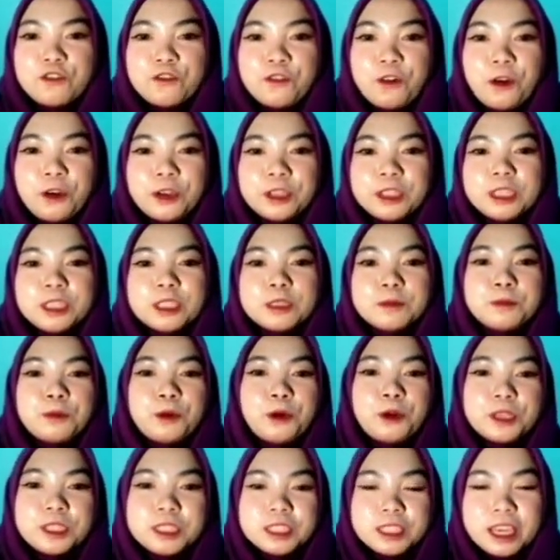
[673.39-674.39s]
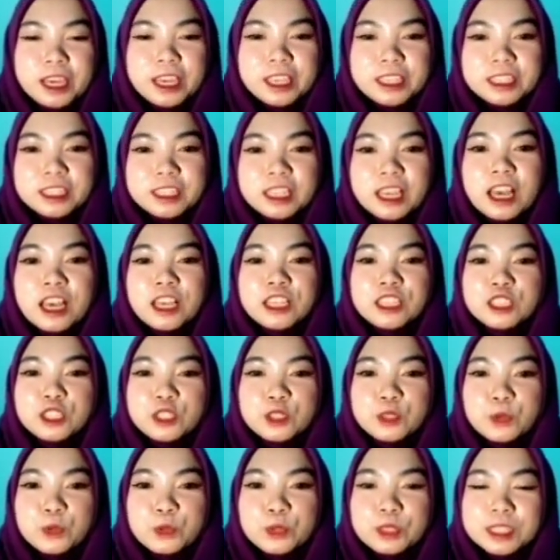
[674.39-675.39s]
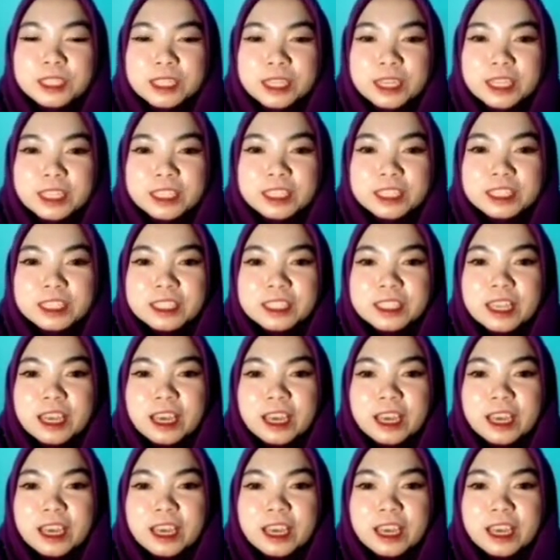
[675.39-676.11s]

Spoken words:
For this process, Susan,